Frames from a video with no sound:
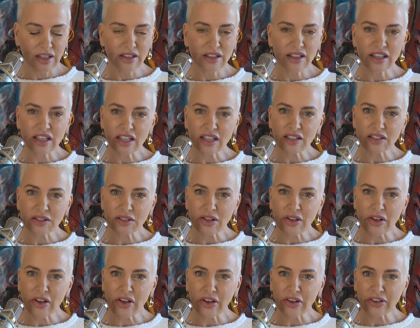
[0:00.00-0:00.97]
These
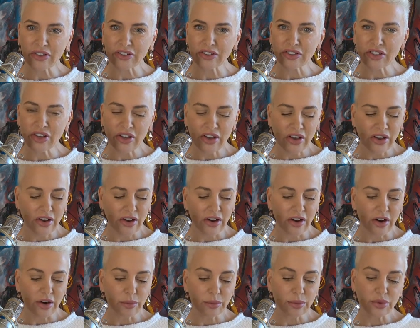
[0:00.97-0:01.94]
laws
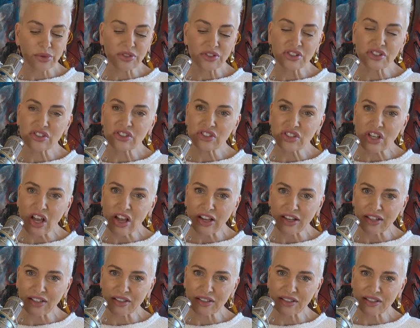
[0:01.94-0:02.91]
are
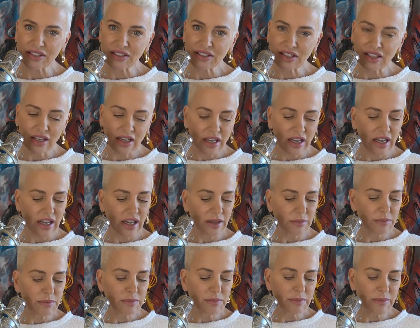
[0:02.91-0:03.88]
precise,
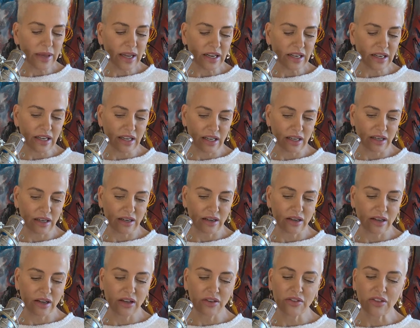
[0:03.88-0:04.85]
and many
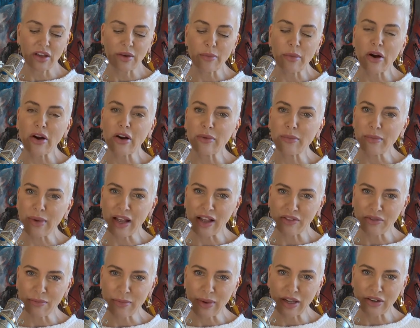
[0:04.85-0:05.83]
of them are
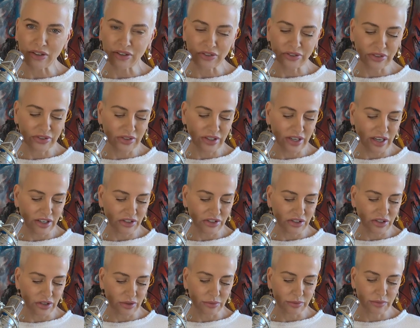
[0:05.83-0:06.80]
mathematical in
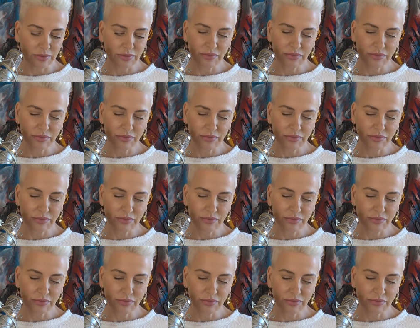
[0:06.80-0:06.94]
nature.